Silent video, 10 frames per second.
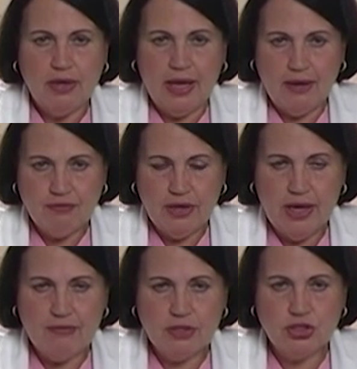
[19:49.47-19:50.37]
after
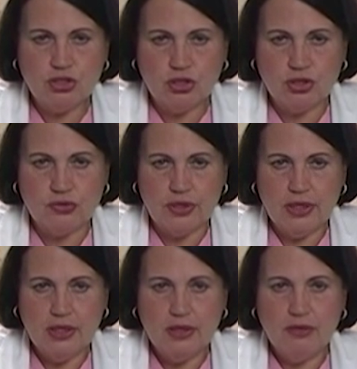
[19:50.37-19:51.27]
having
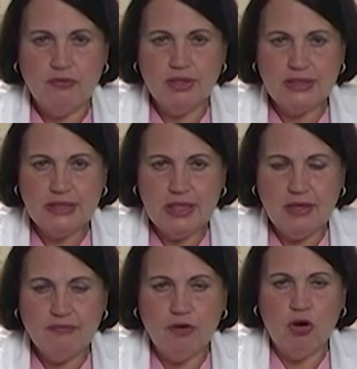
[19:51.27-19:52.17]
surgery,
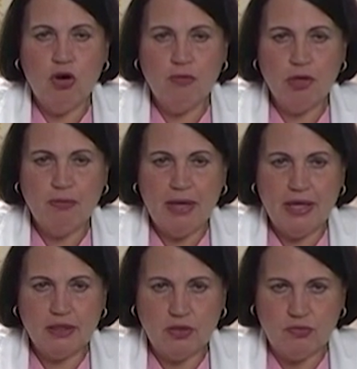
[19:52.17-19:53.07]
receive a
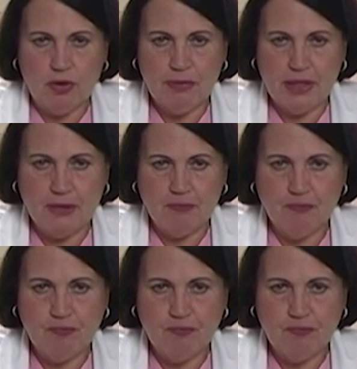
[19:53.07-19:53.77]
homeopathic remedy.